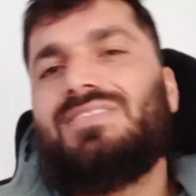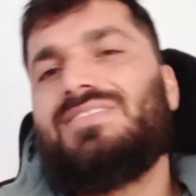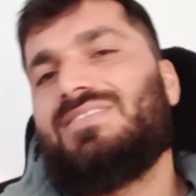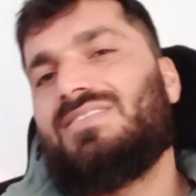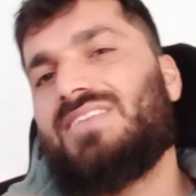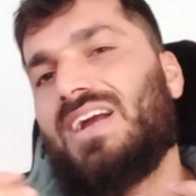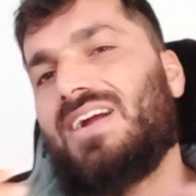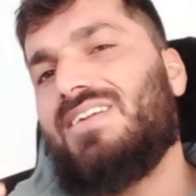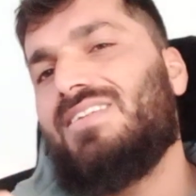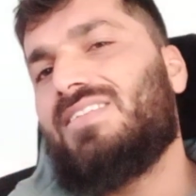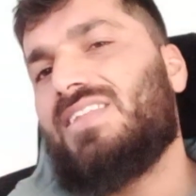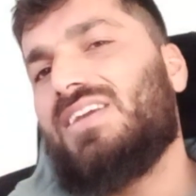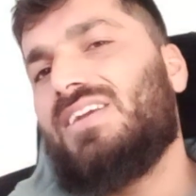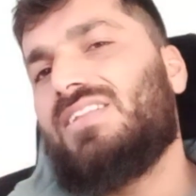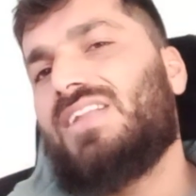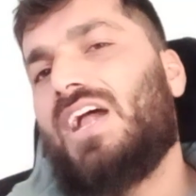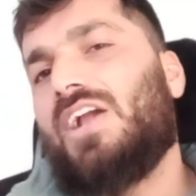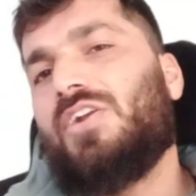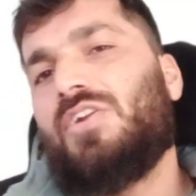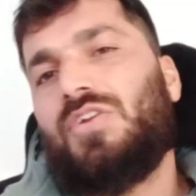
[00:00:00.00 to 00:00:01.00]
Second
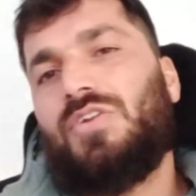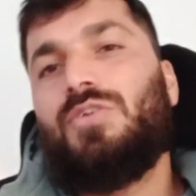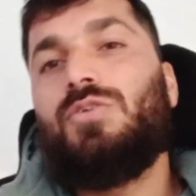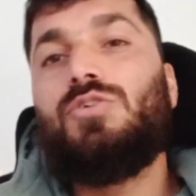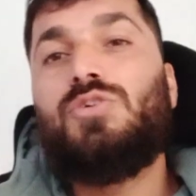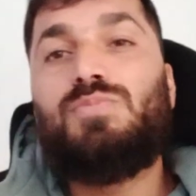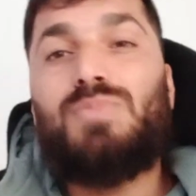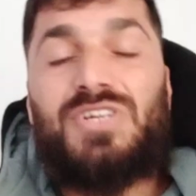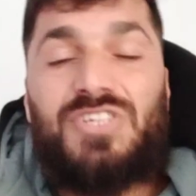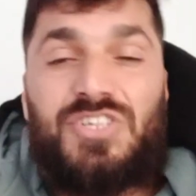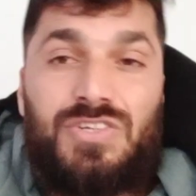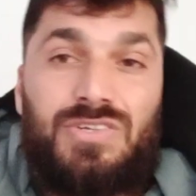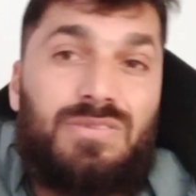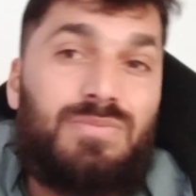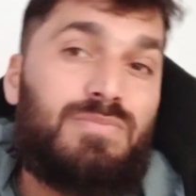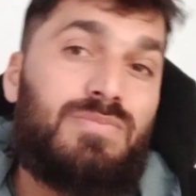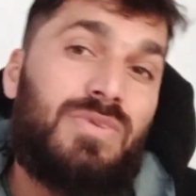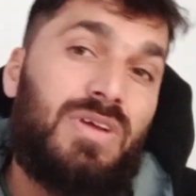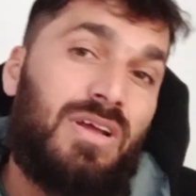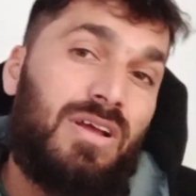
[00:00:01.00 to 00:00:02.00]
thing that you must
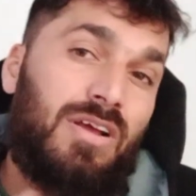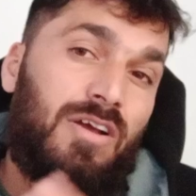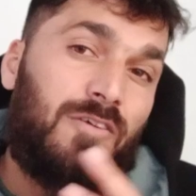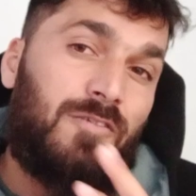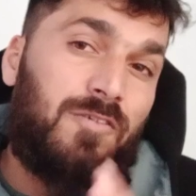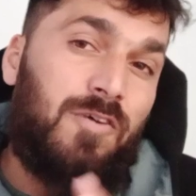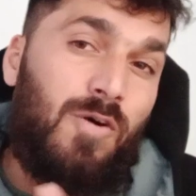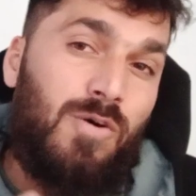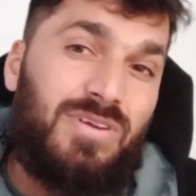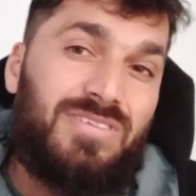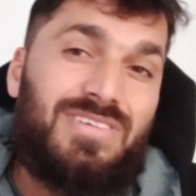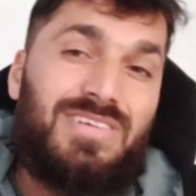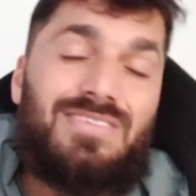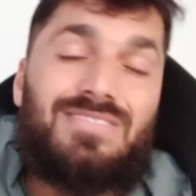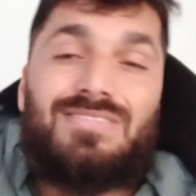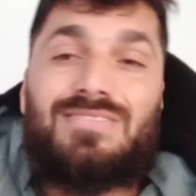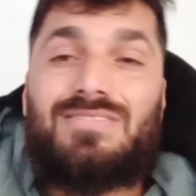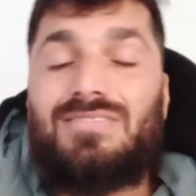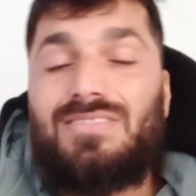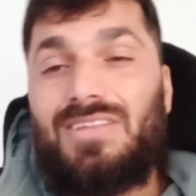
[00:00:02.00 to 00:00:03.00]
focus
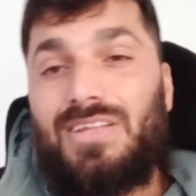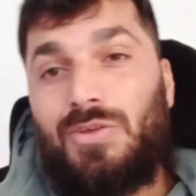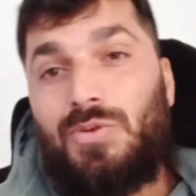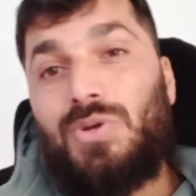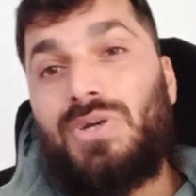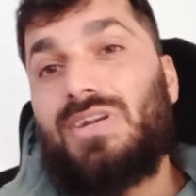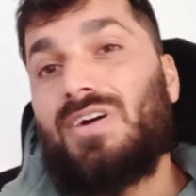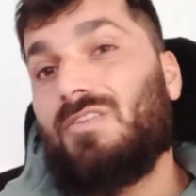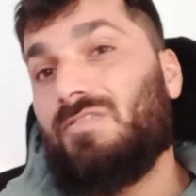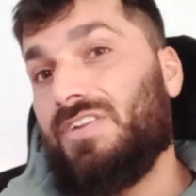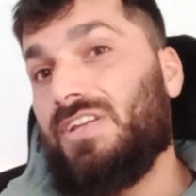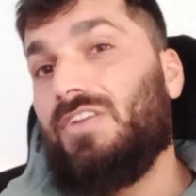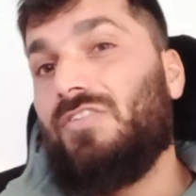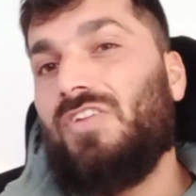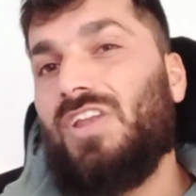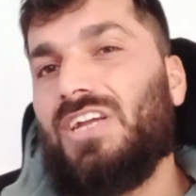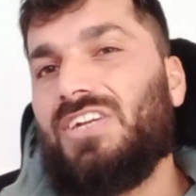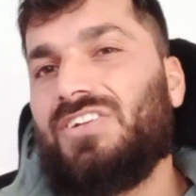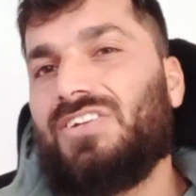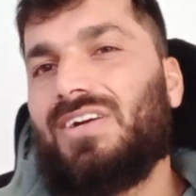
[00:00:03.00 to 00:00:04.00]
is the unit of
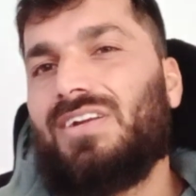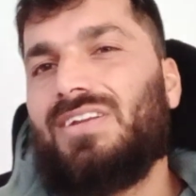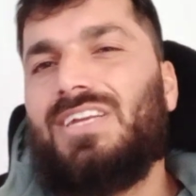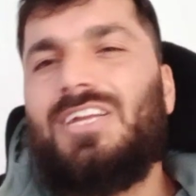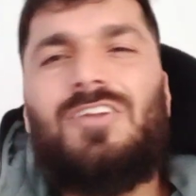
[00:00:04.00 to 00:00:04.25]
inflation.